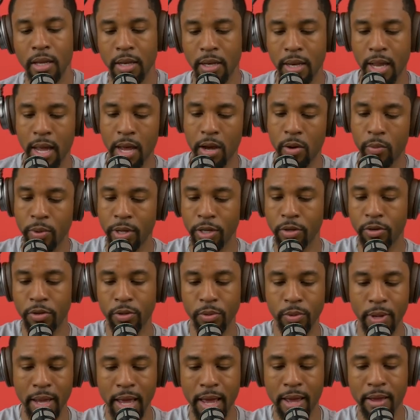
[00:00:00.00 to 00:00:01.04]
Now, we
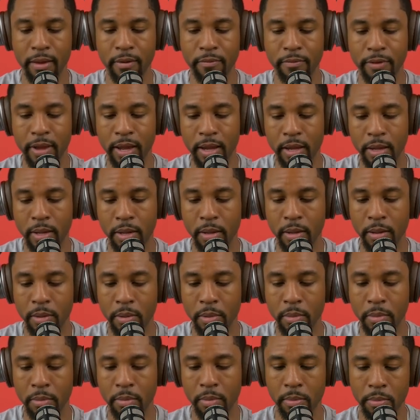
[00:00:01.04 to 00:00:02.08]
do have a
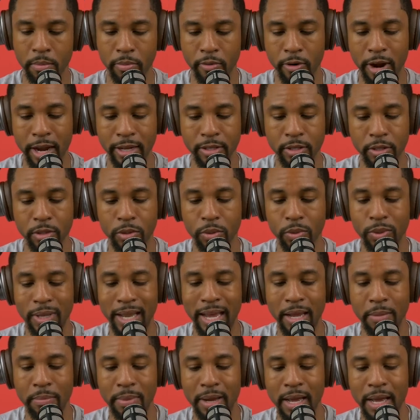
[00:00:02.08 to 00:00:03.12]
practical
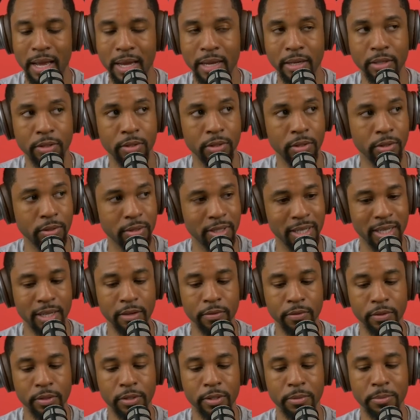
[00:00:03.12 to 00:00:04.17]
light behind her to
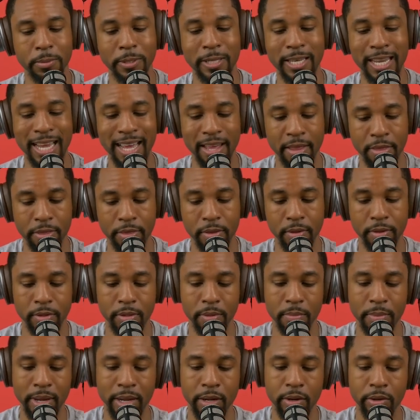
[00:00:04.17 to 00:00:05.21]
give her some depth
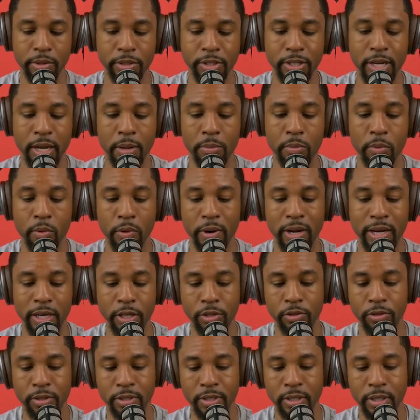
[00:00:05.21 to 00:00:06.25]
to make her shot more
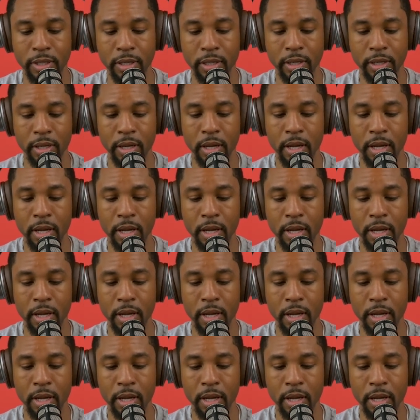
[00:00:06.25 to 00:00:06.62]
interesting.